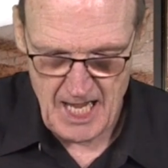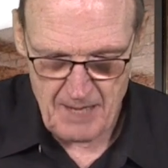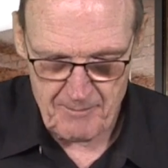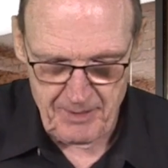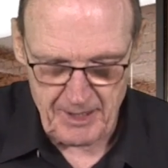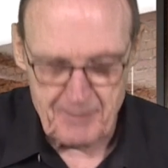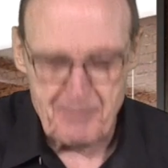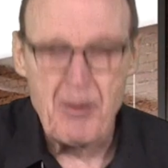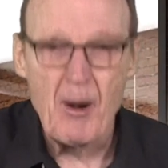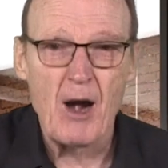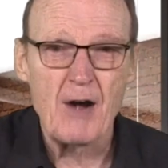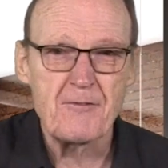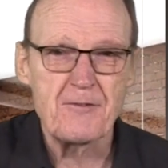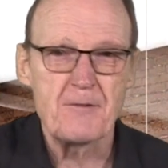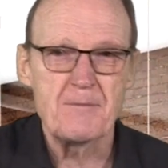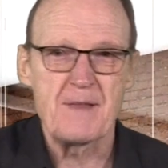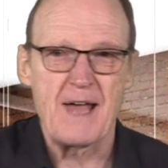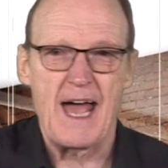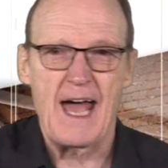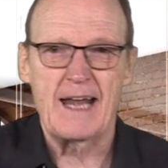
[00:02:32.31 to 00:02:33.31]
But apart
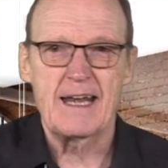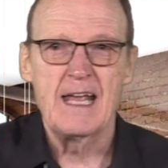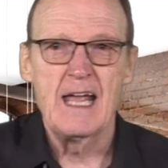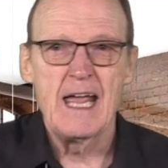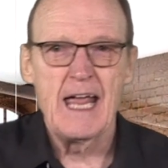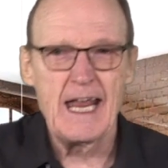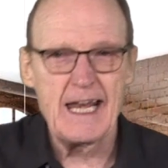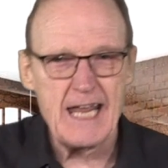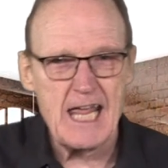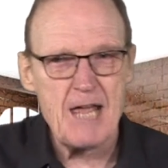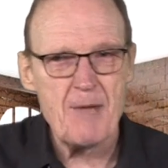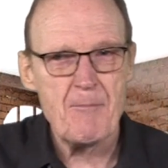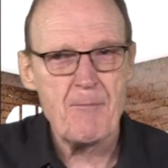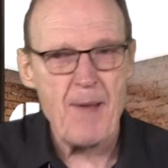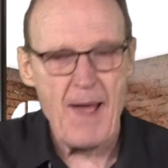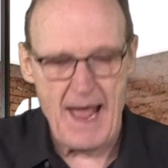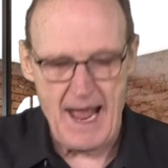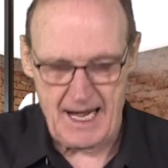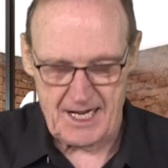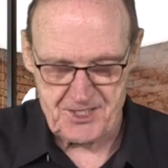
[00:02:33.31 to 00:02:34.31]
from that, it
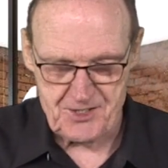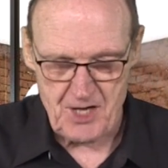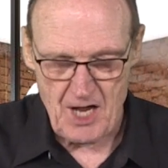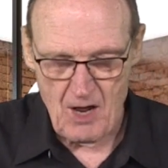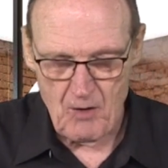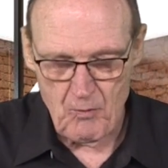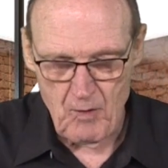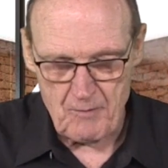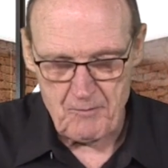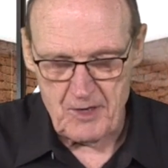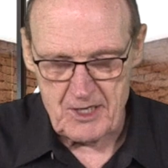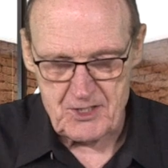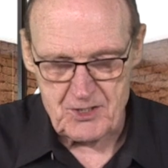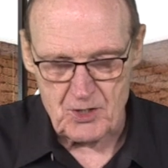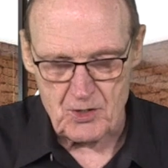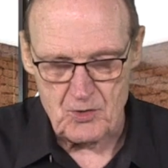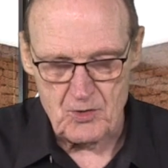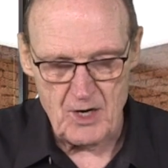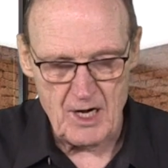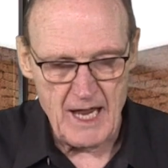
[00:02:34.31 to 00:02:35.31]
impacts what we
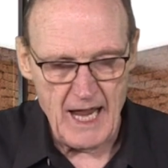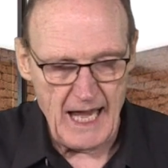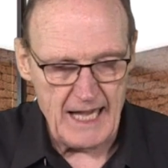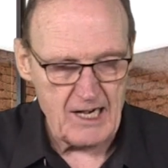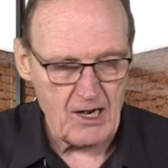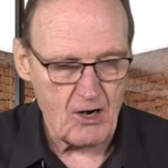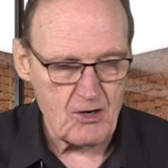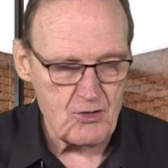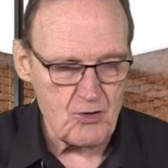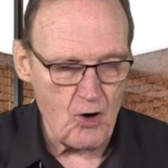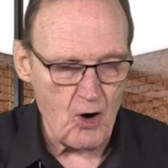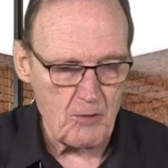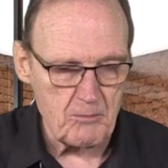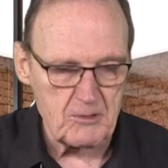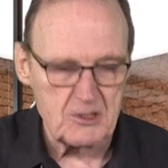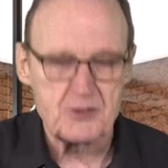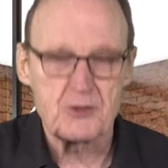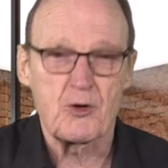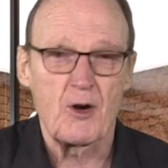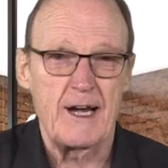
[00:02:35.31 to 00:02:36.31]
do in our
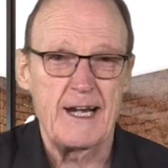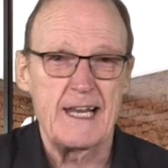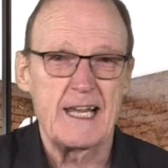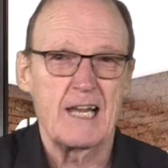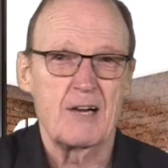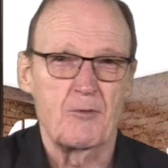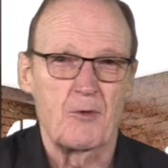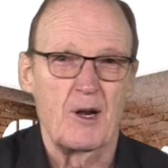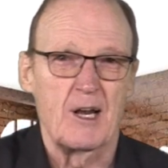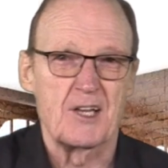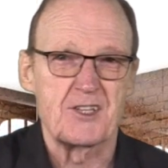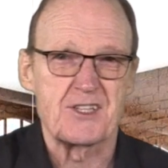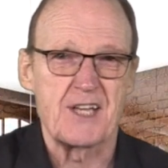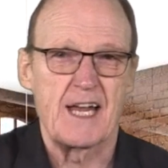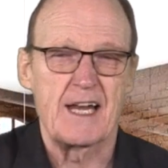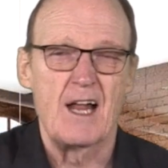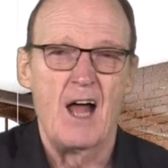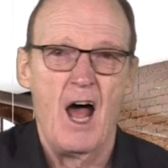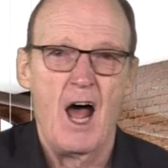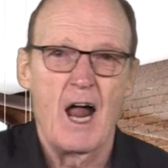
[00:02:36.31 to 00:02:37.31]
normal trading in real
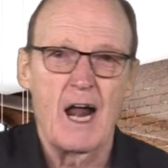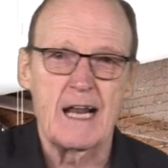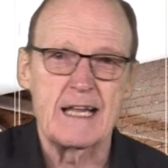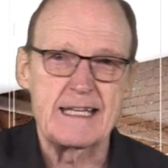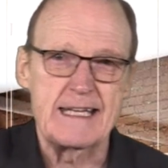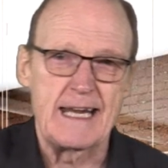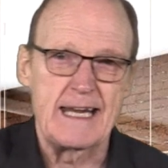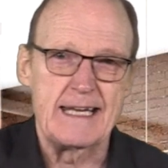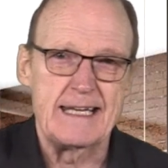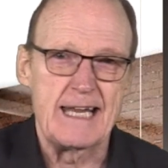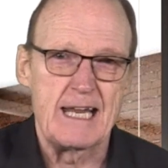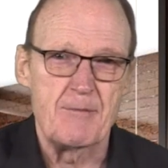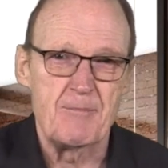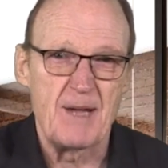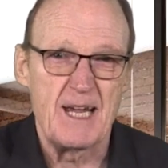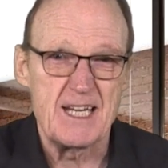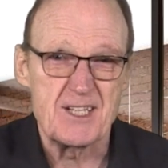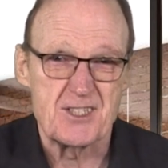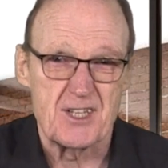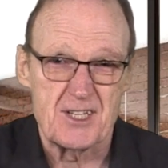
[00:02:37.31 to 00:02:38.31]
estate on a day-to-day
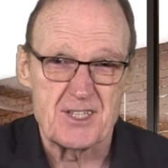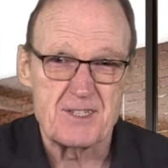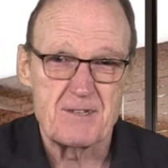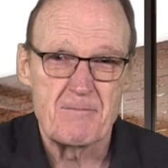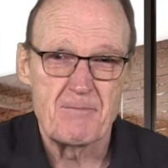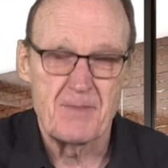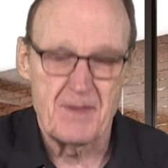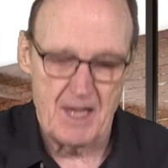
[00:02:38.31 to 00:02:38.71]
basis.